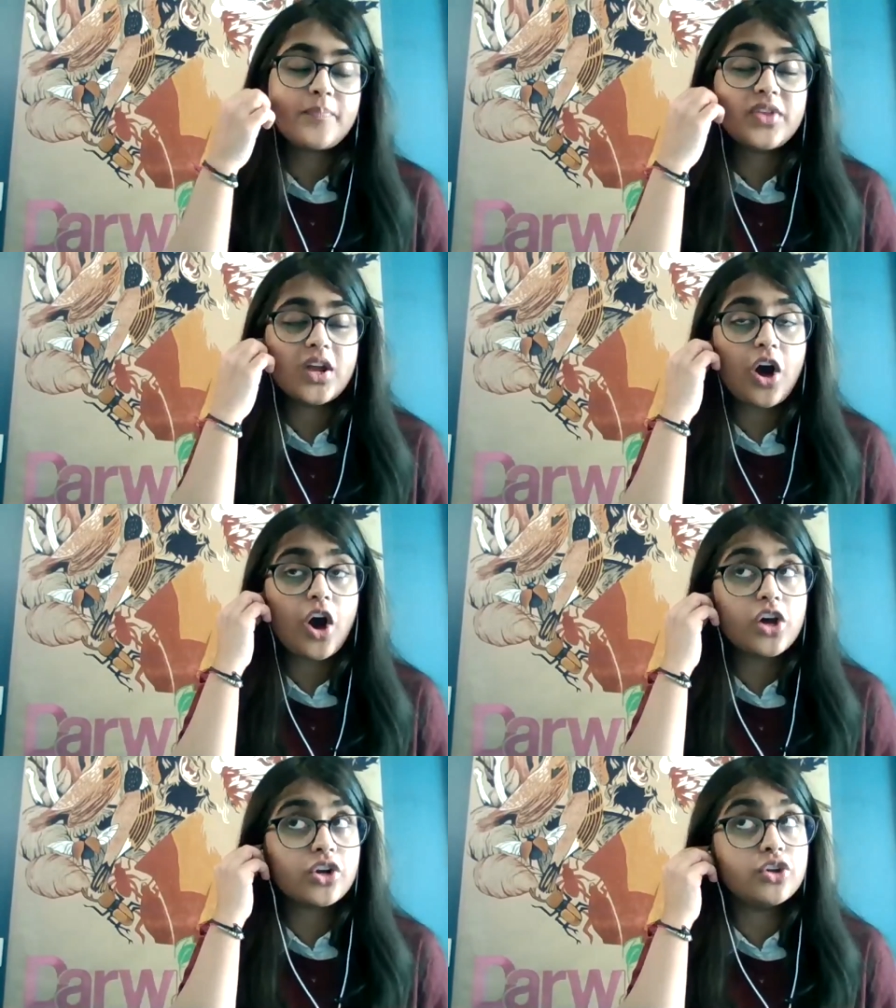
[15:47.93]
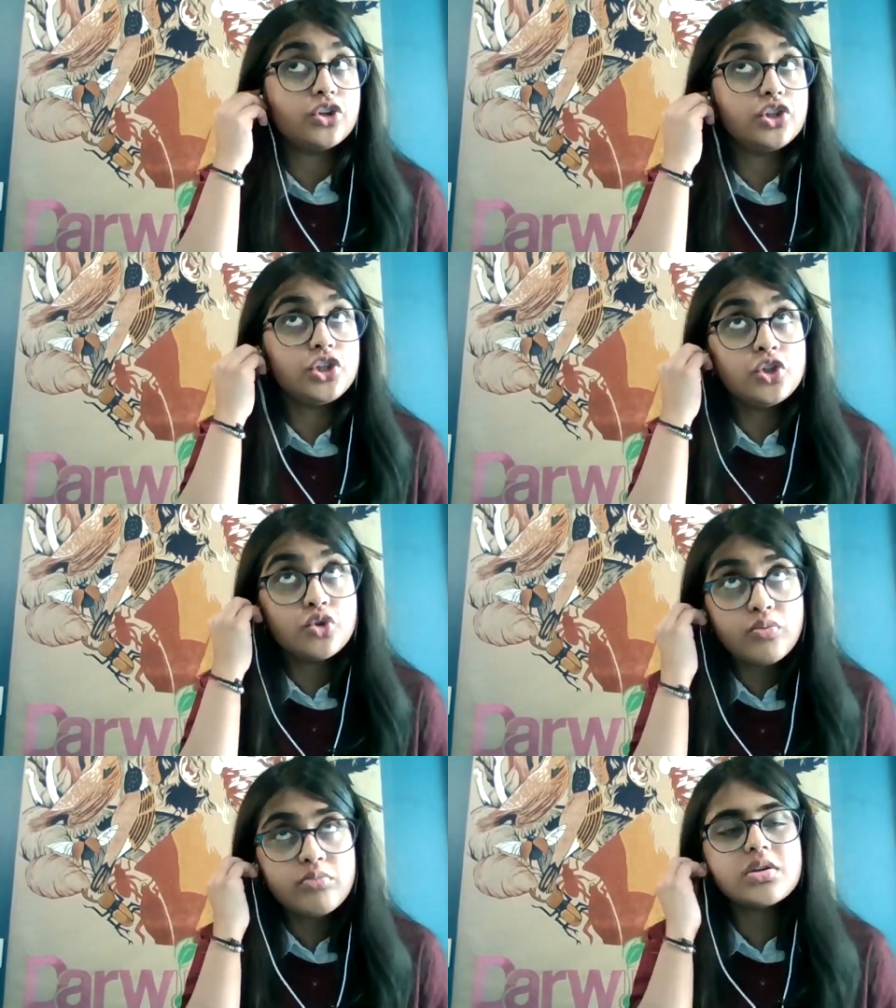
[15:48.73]
There are
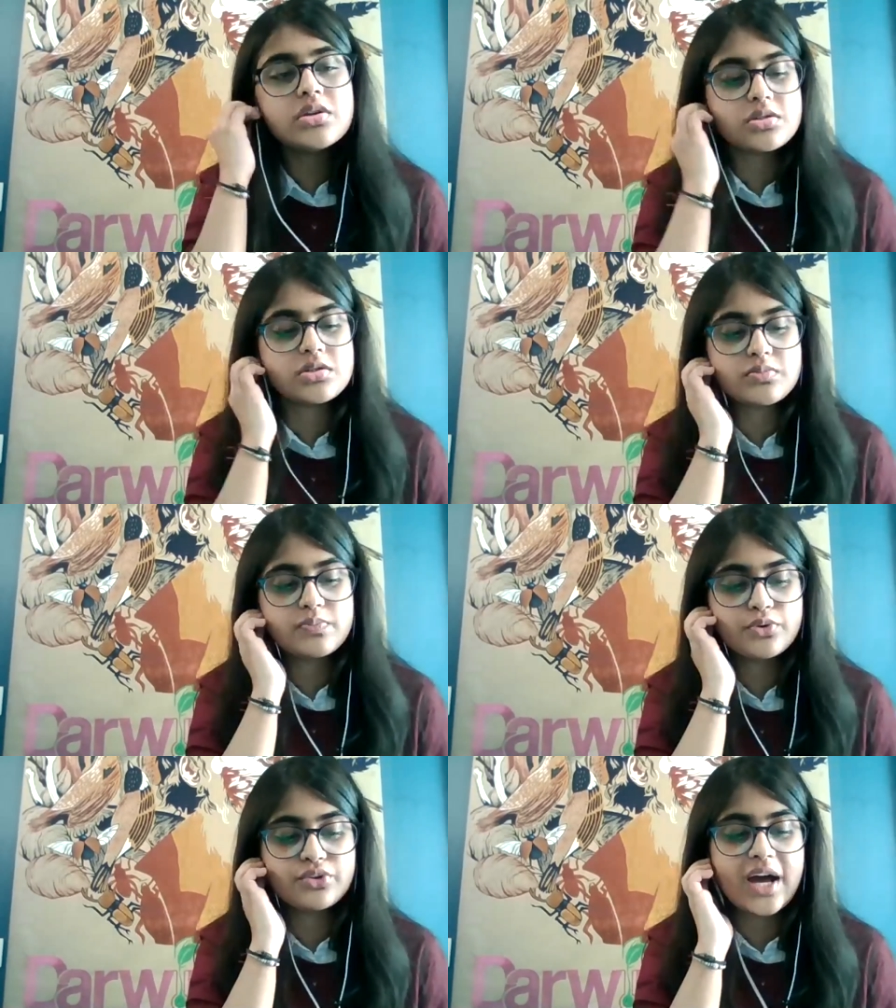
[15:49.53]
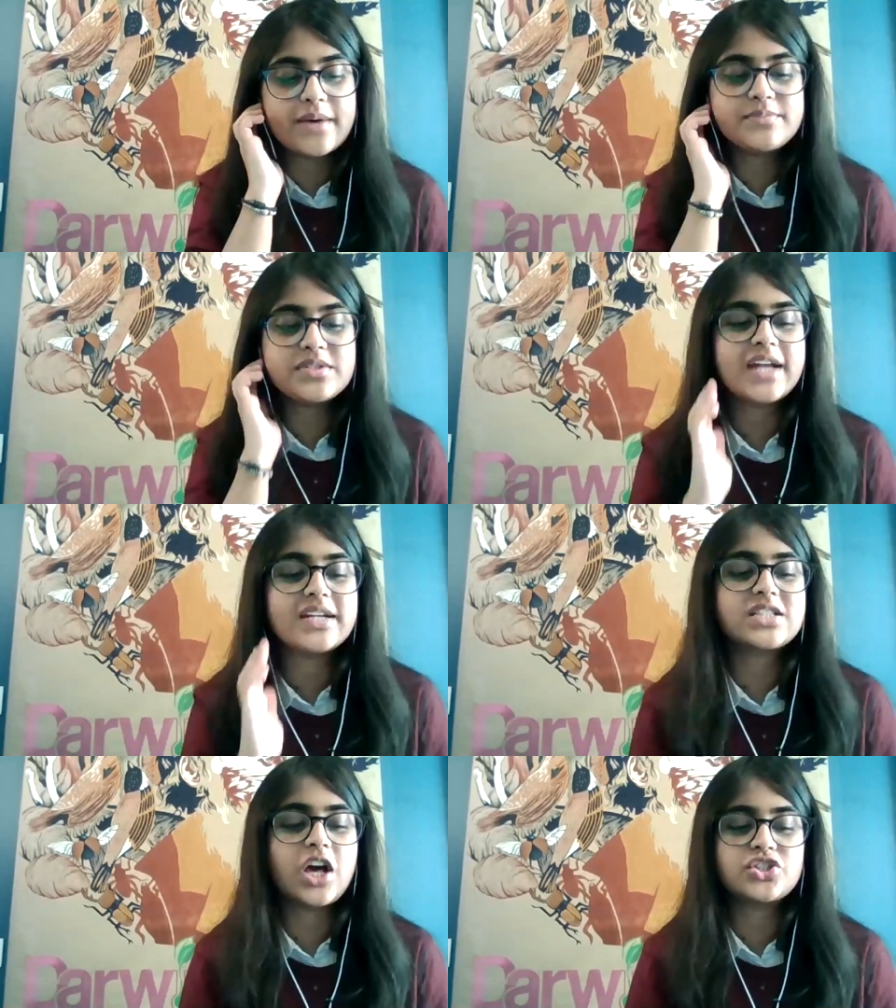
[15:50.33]
numerous programs and
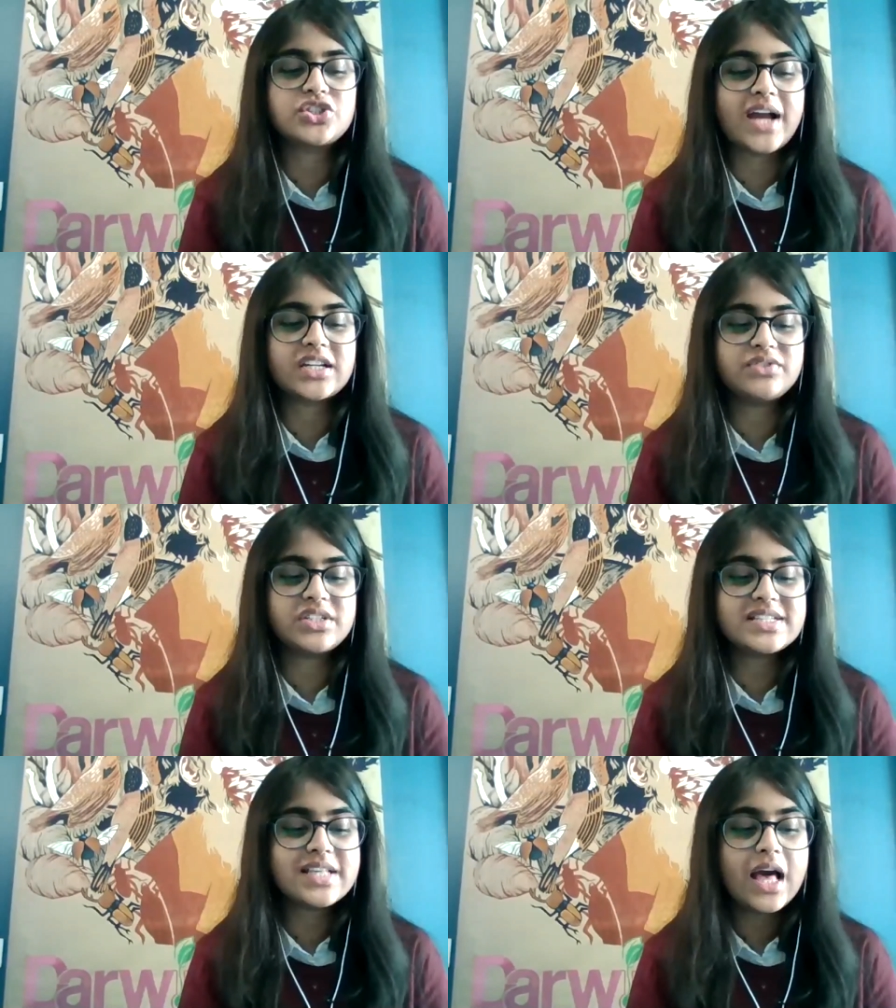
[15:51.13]
discussion activities